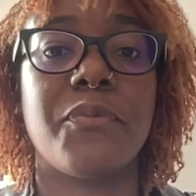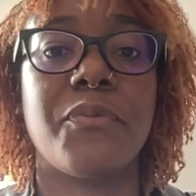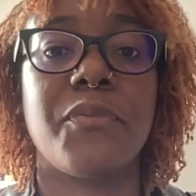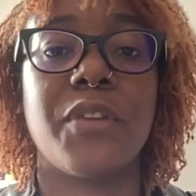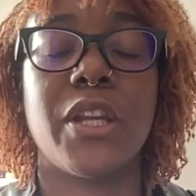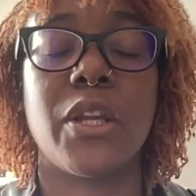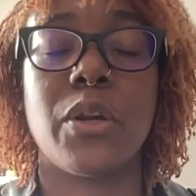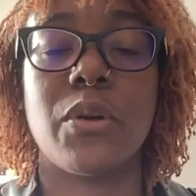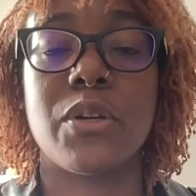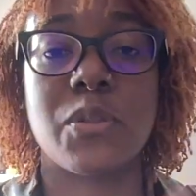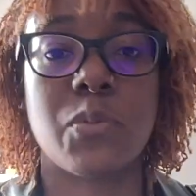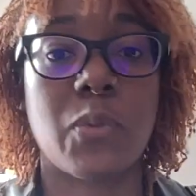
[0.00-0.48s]

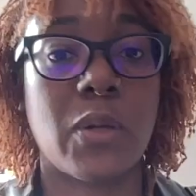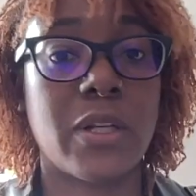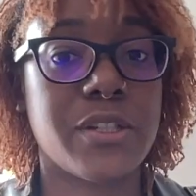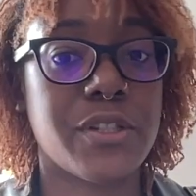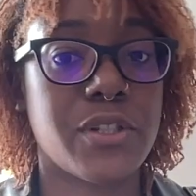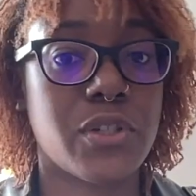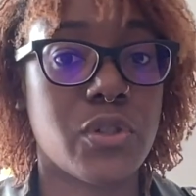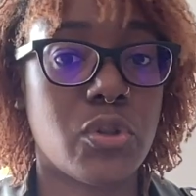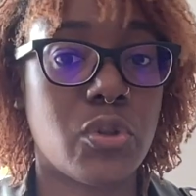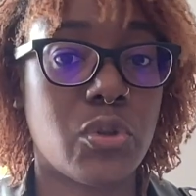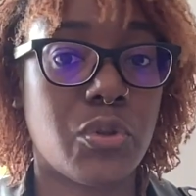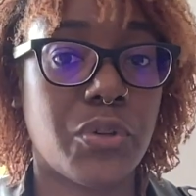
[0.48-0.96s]
video, as well as
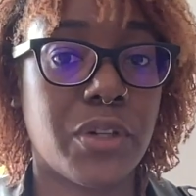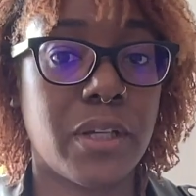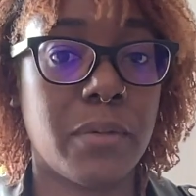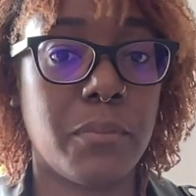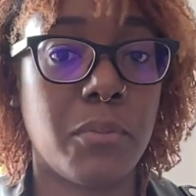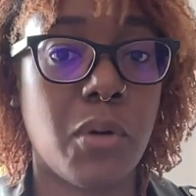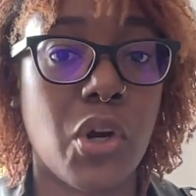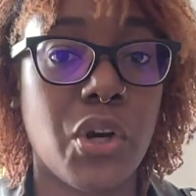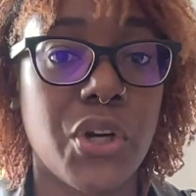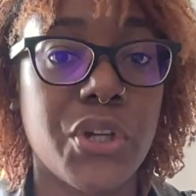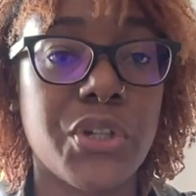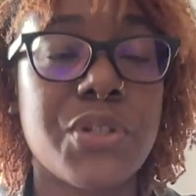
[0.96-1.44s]
Tori
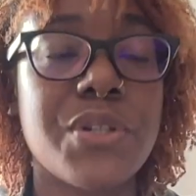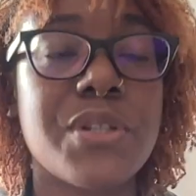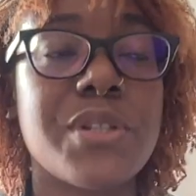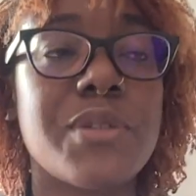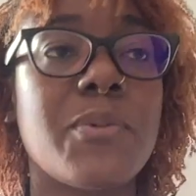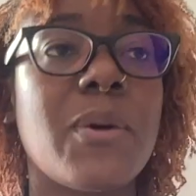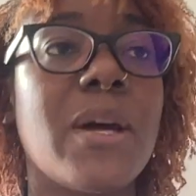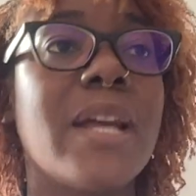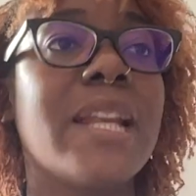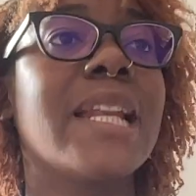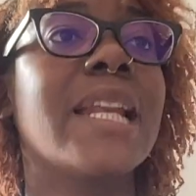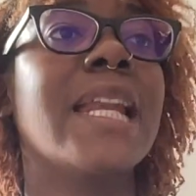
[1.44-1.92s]
Morrow's
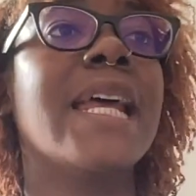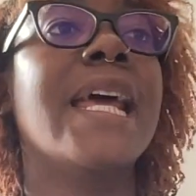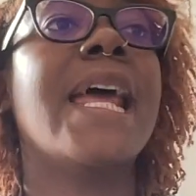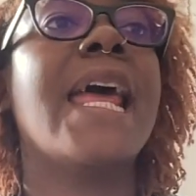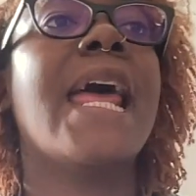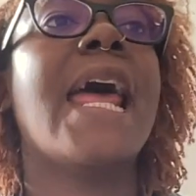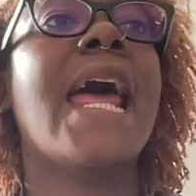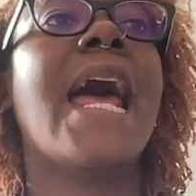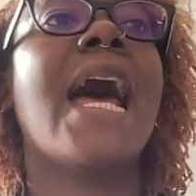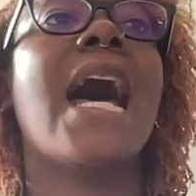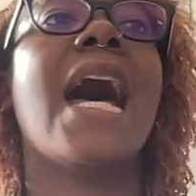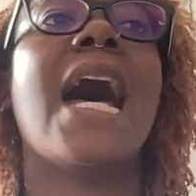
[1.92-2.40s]
one,
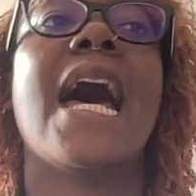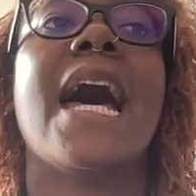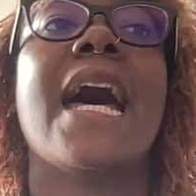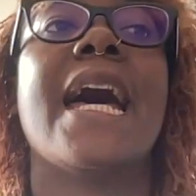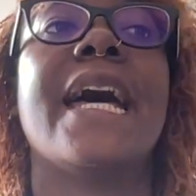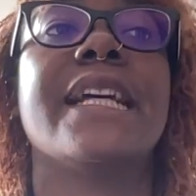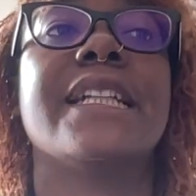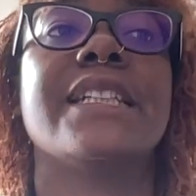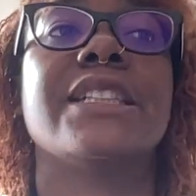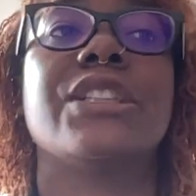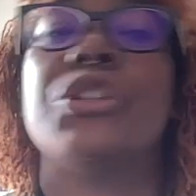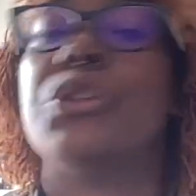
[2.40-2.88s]

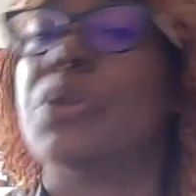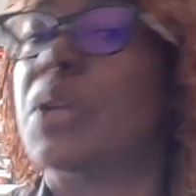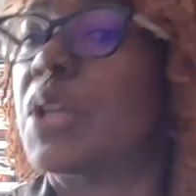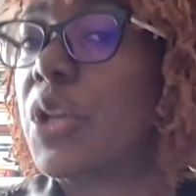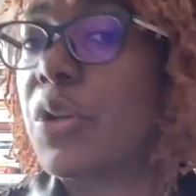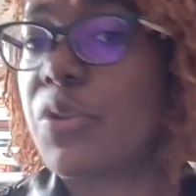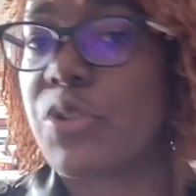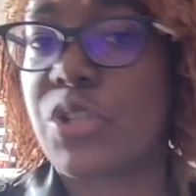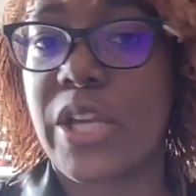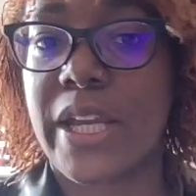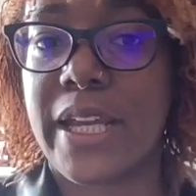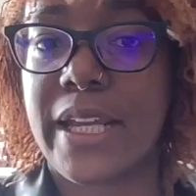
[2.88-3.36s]
and you can
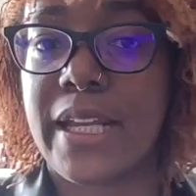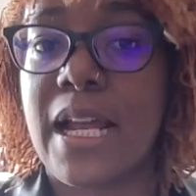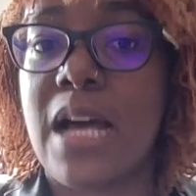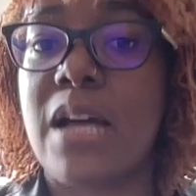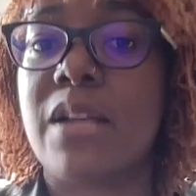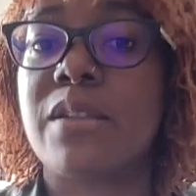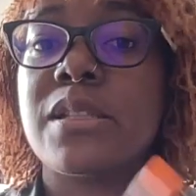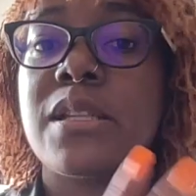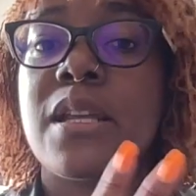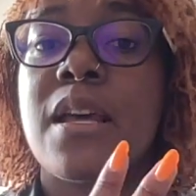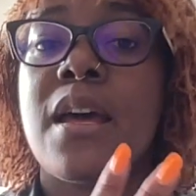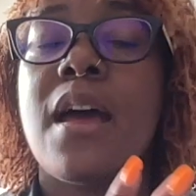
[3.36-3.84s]
go check it
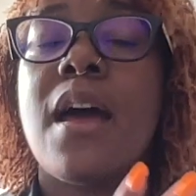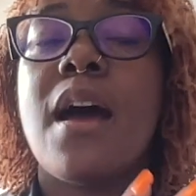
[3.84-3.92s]
out.